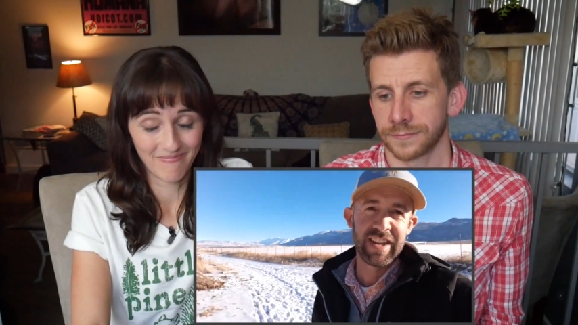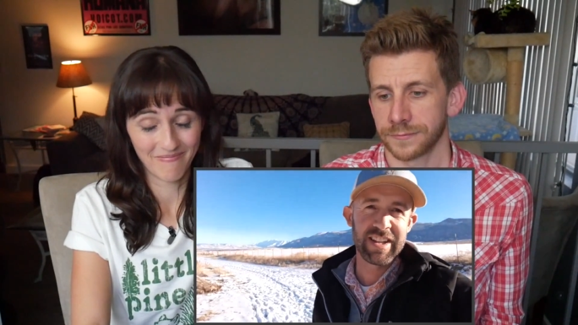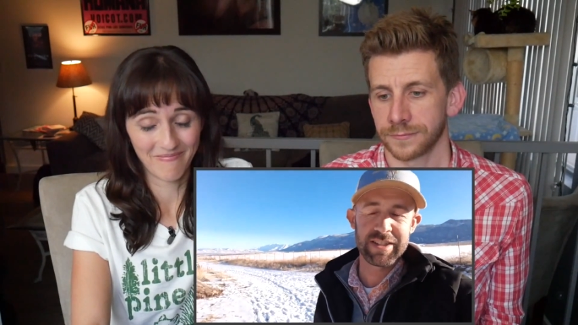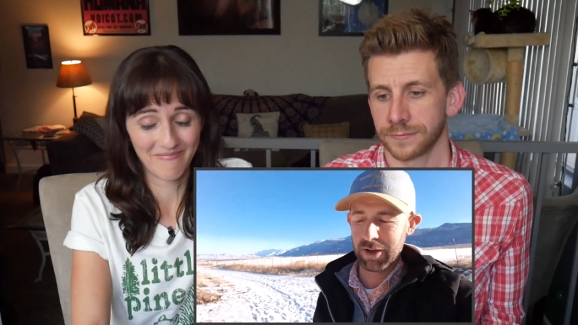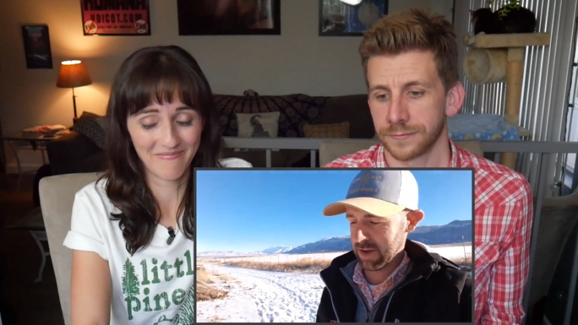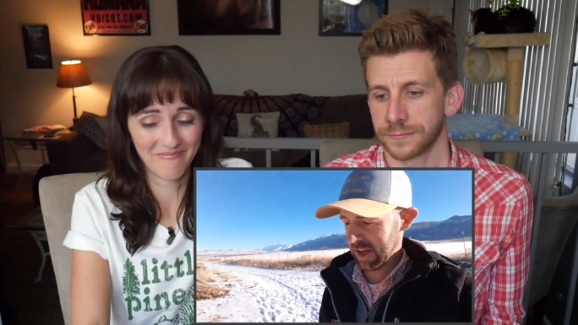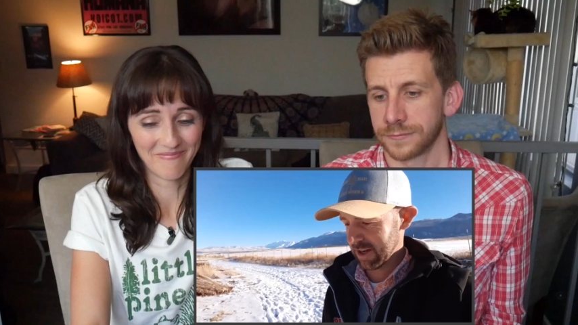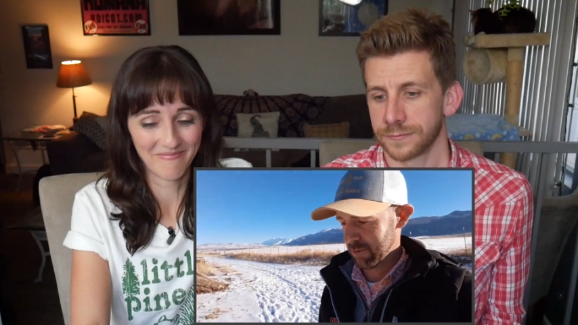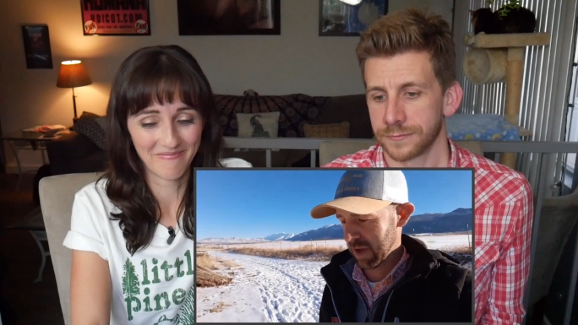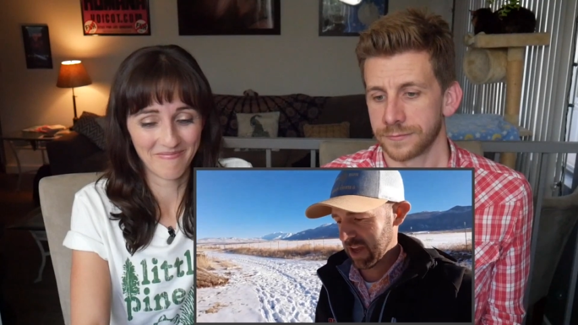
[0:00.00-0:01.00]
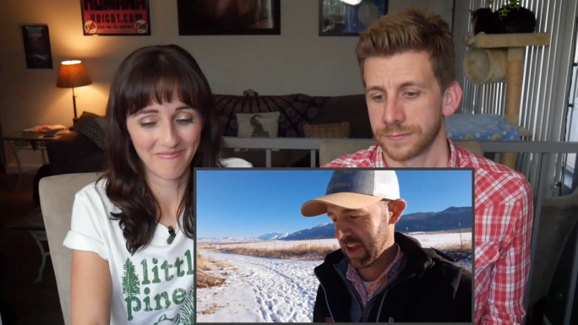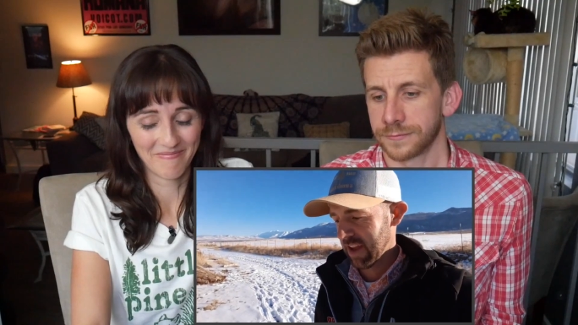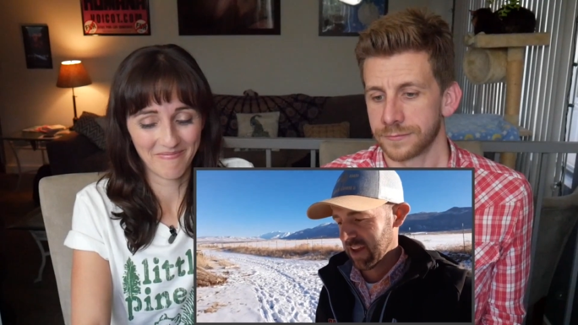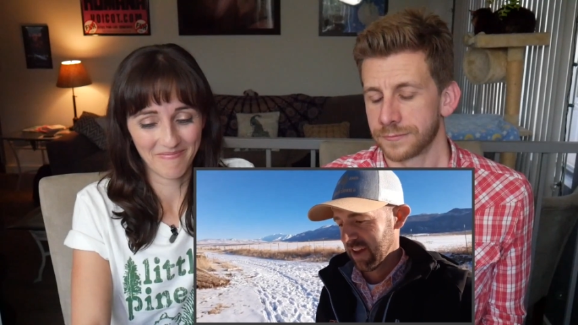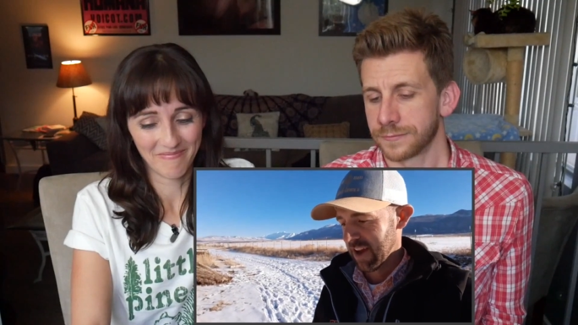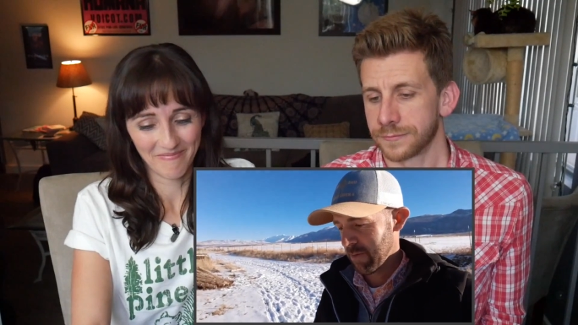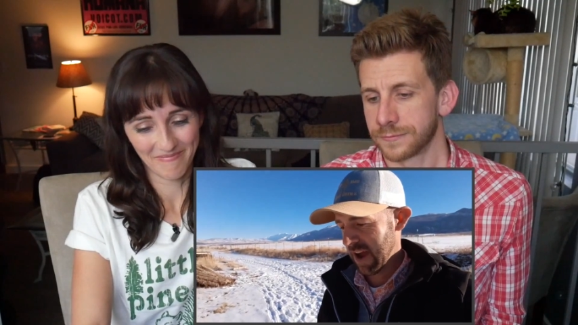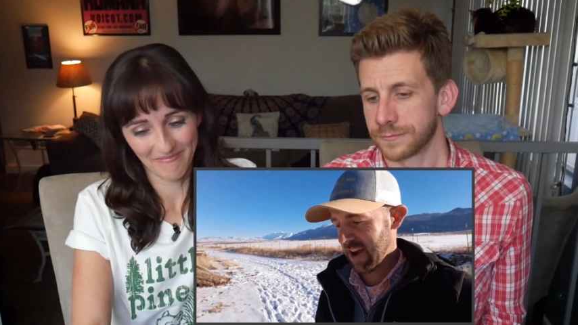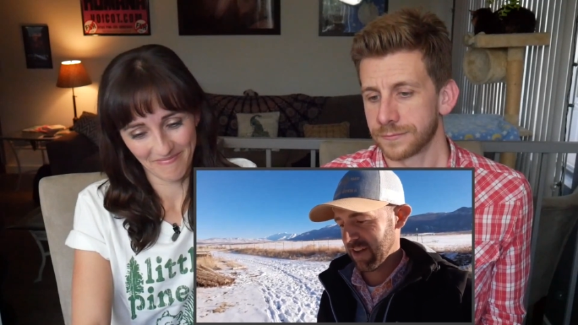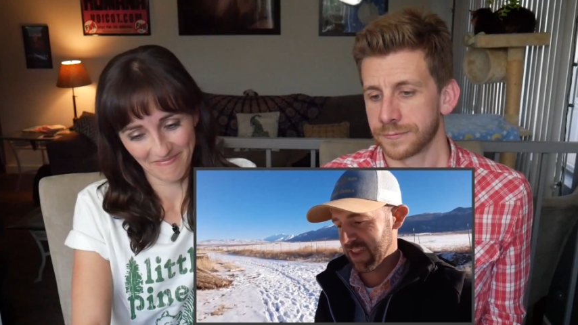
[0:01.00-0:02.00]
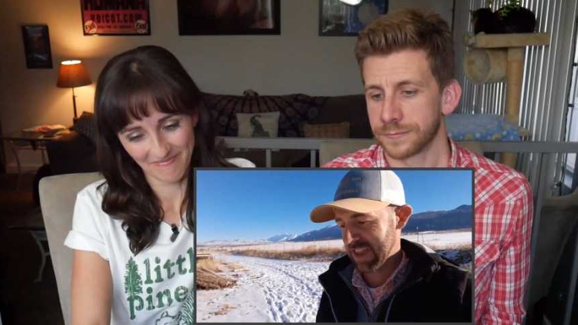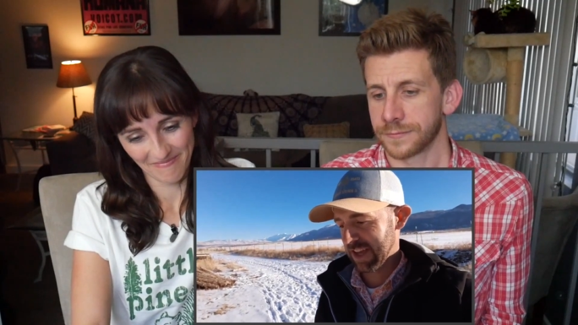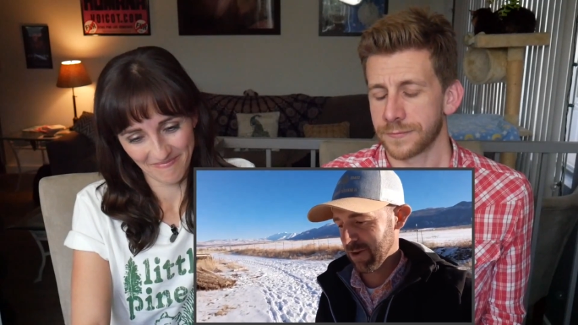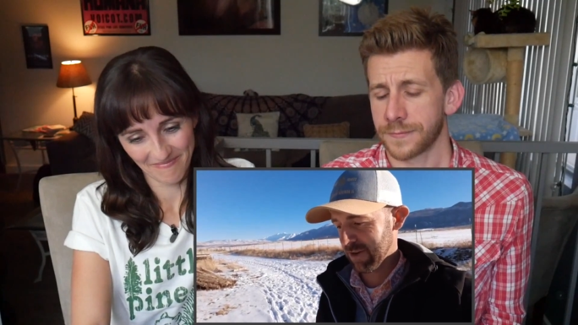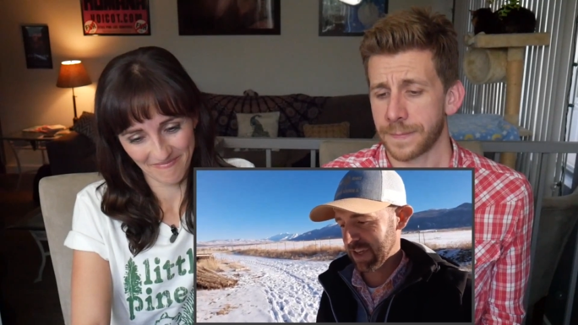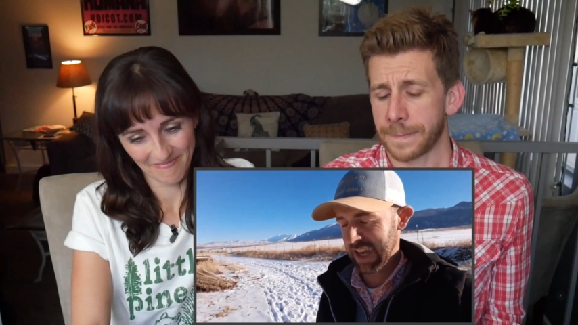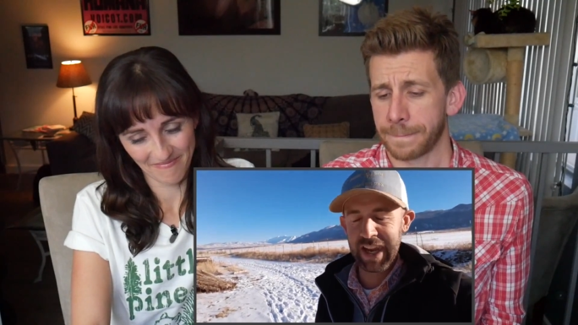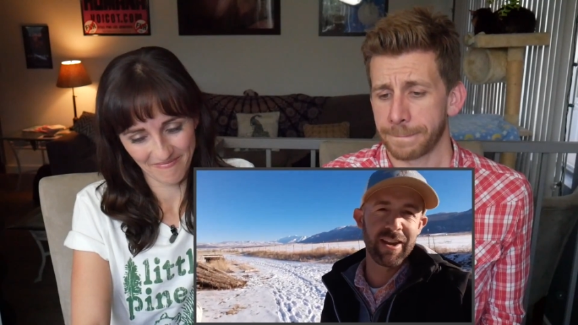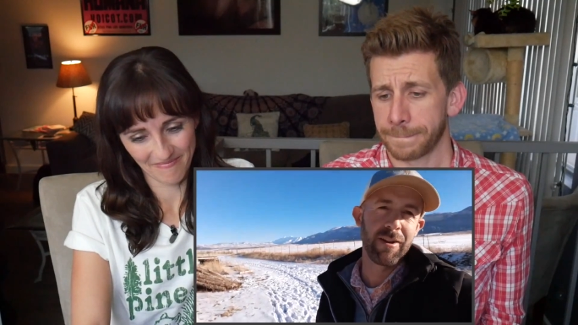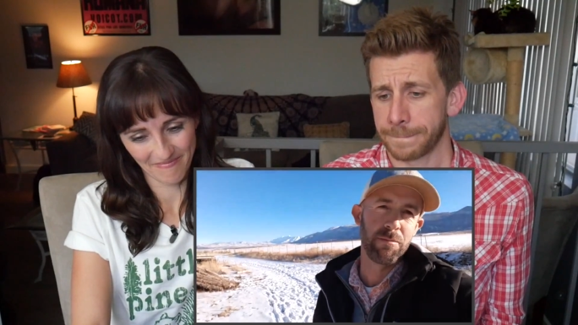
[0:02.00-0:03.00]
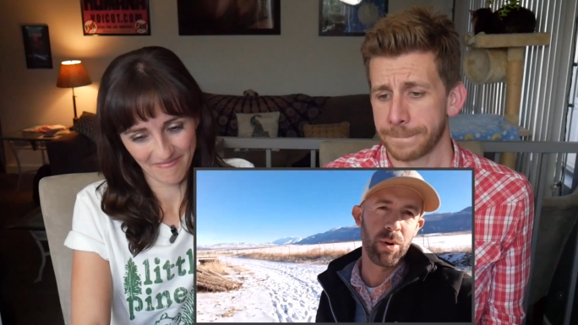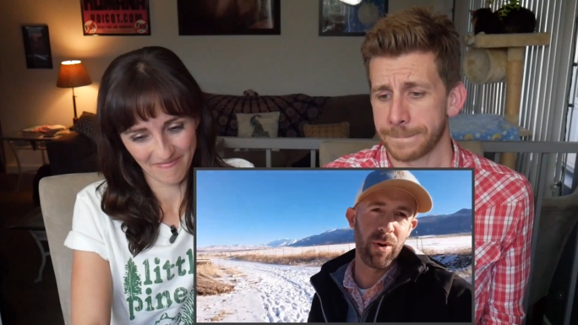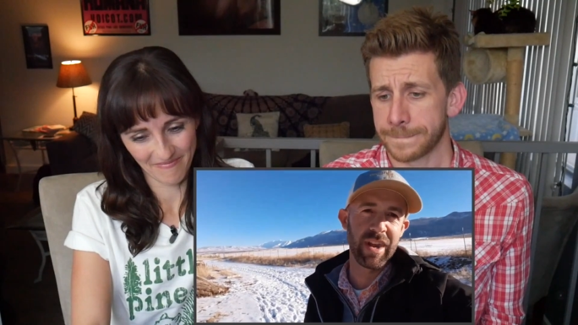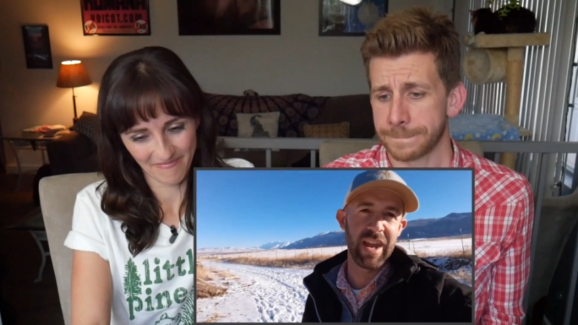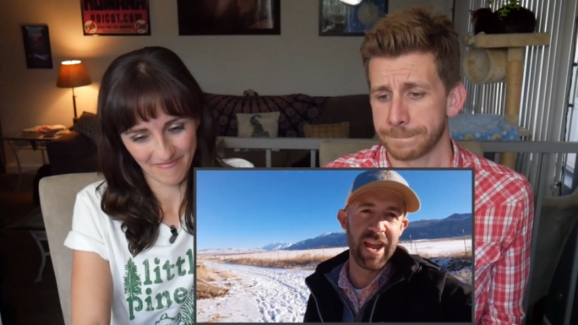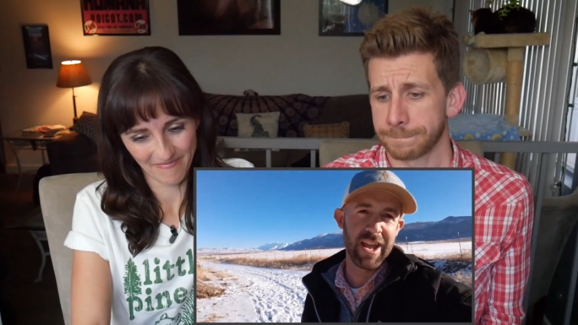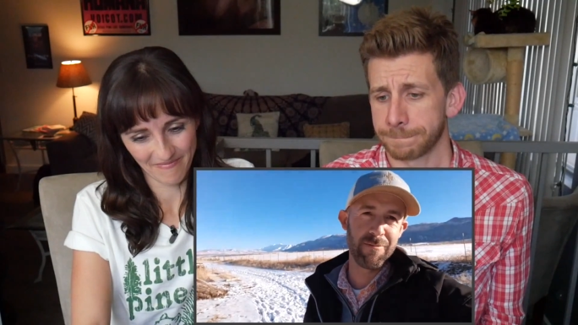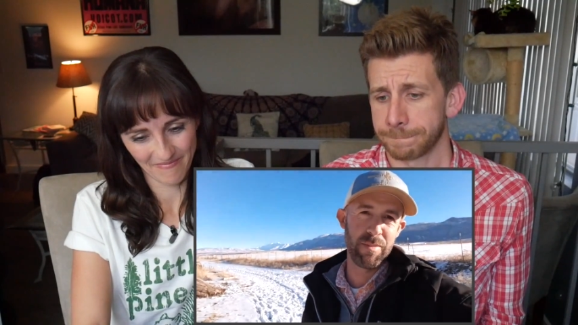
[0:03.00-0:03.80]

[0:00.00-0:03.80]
Speaker 1: it's only going to be about 13.8